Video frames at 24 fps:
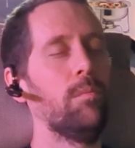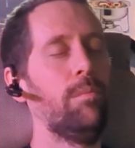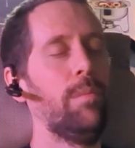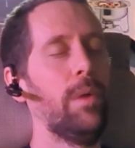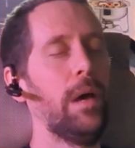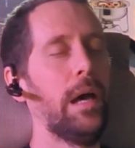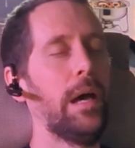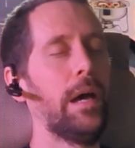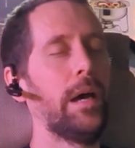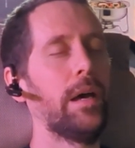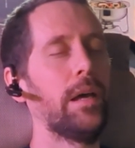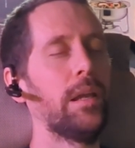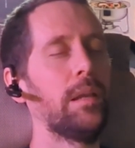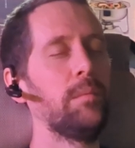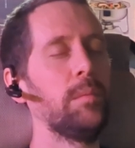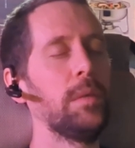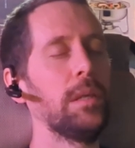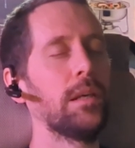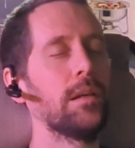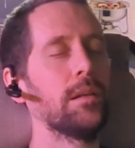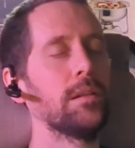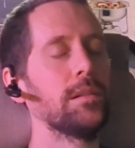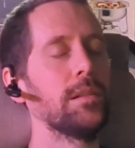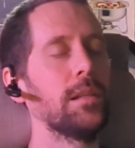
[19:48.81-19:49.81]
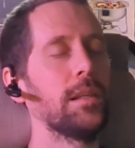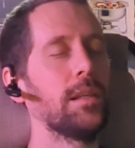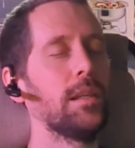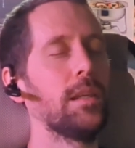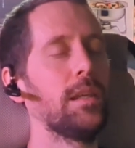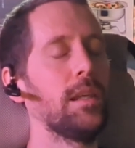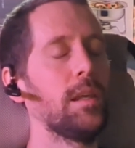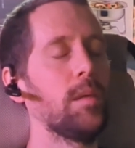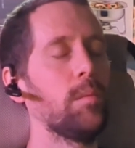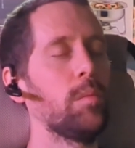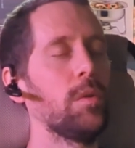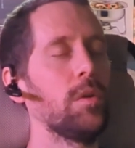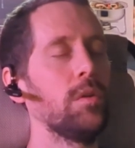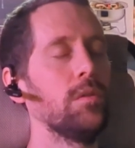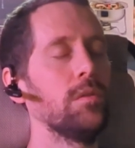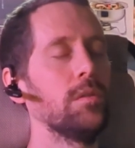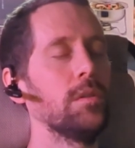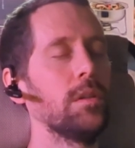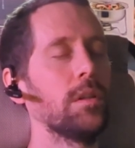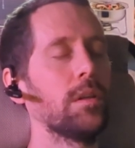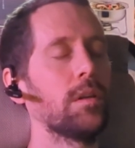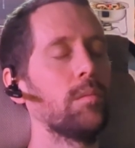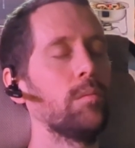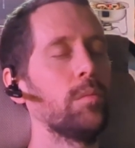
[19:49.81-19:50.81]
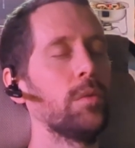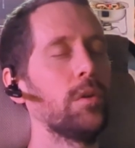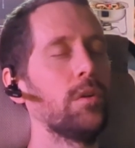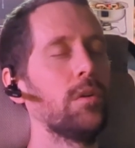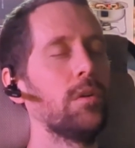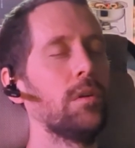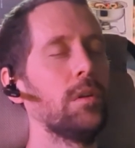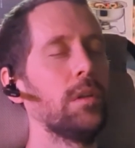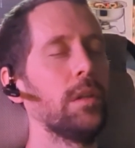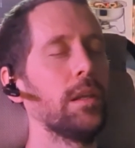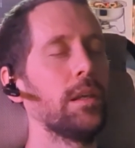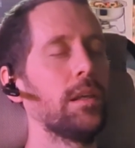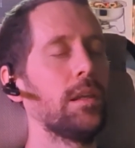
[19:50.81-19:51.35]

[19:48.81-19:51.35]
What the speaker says: bad because they keep using the computer and they